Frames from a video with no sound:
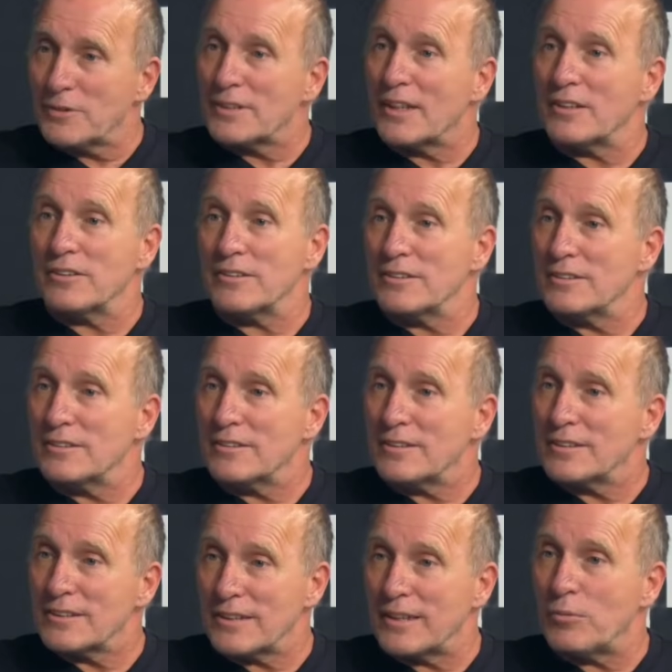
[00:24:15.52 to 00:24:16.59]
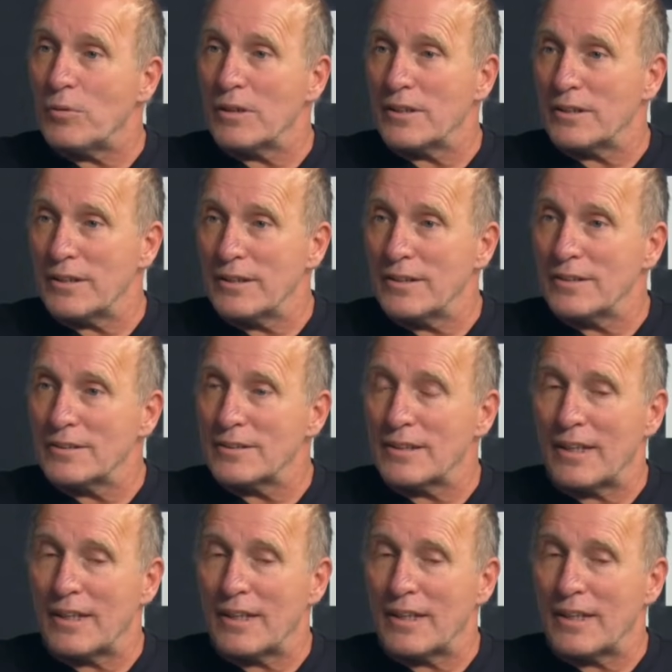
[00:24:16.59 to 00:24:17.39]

sessions to see what it is.